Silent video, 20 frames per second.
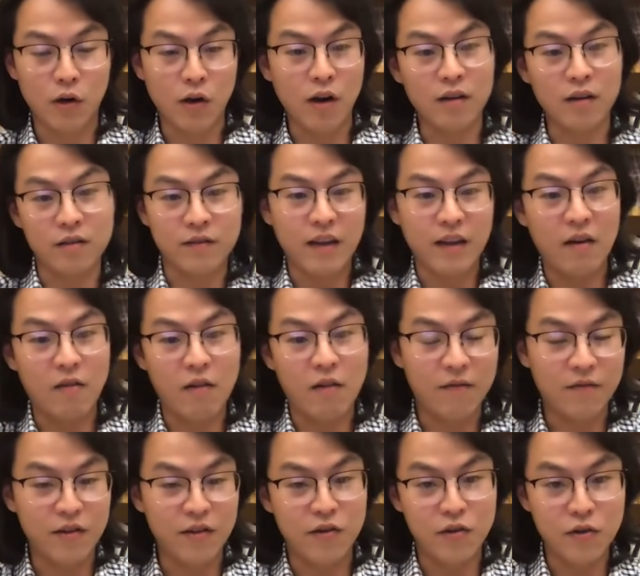regardless how
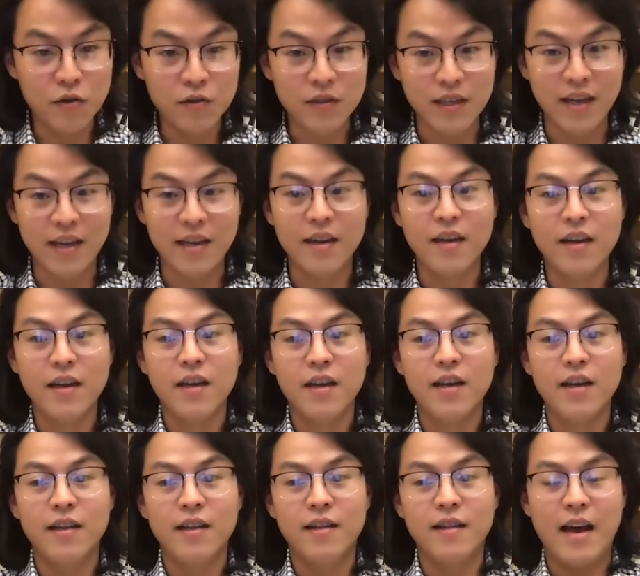often you use it,
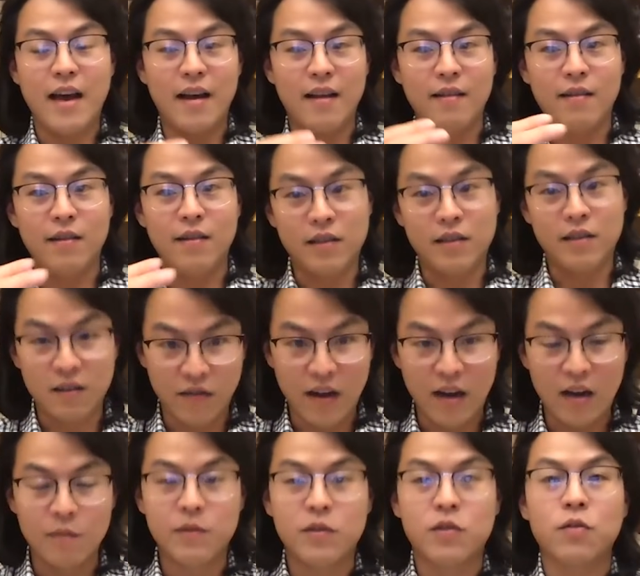that this
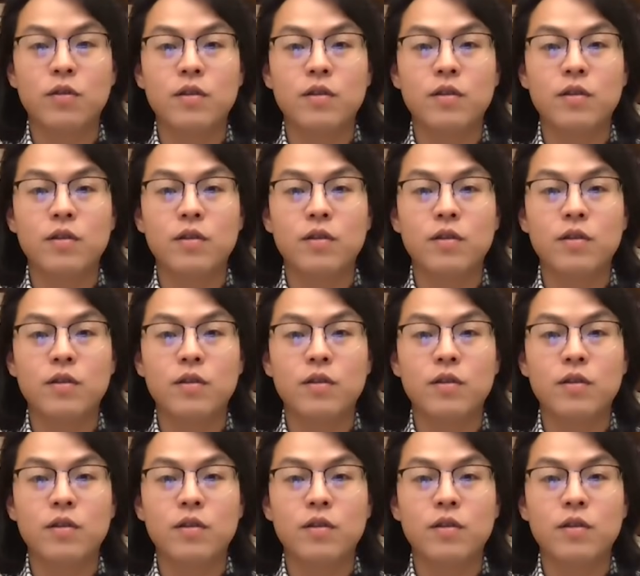develops.